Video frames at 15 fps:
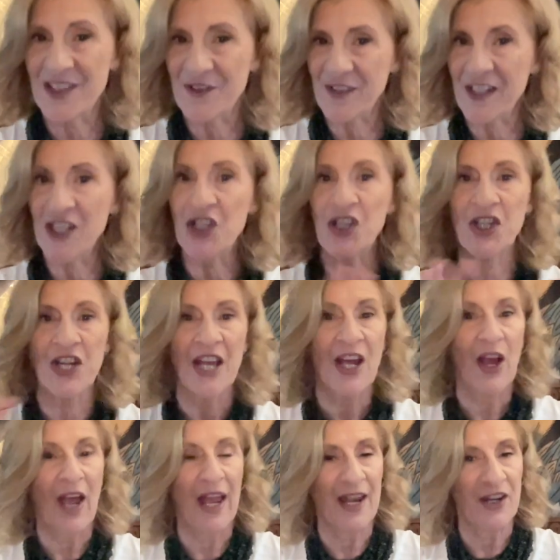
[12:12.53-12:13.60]
finished
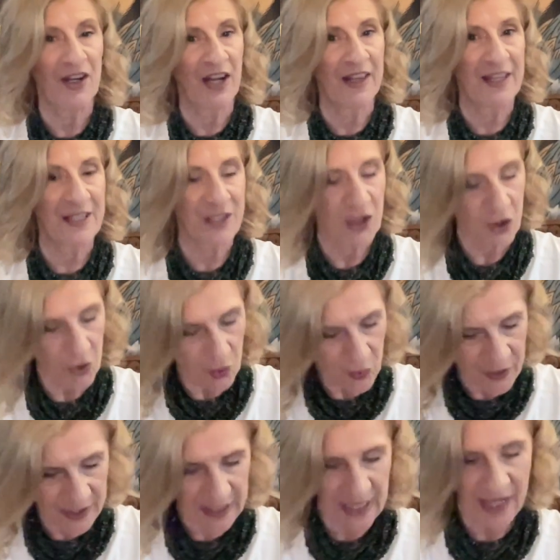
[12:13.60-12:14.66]
and there's a new
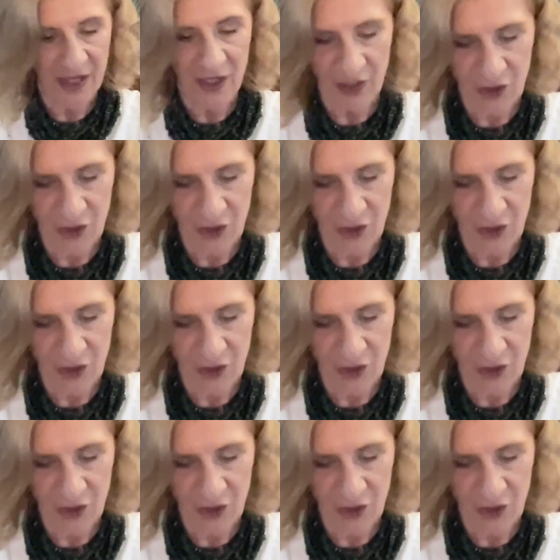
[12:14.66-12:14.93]
start.